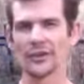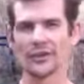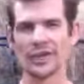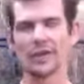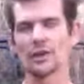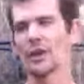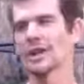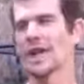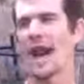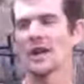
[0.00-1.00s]
So I was eating a lot of
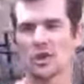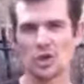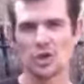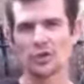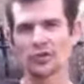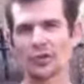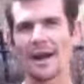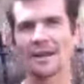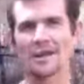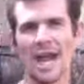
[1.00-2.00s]
cashews and
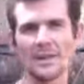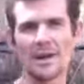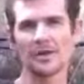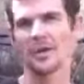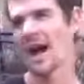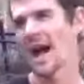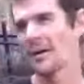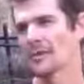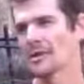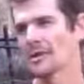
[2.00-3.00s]
macadamias and
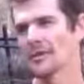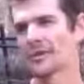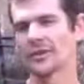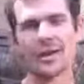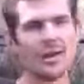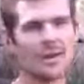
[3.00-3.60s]
almonds.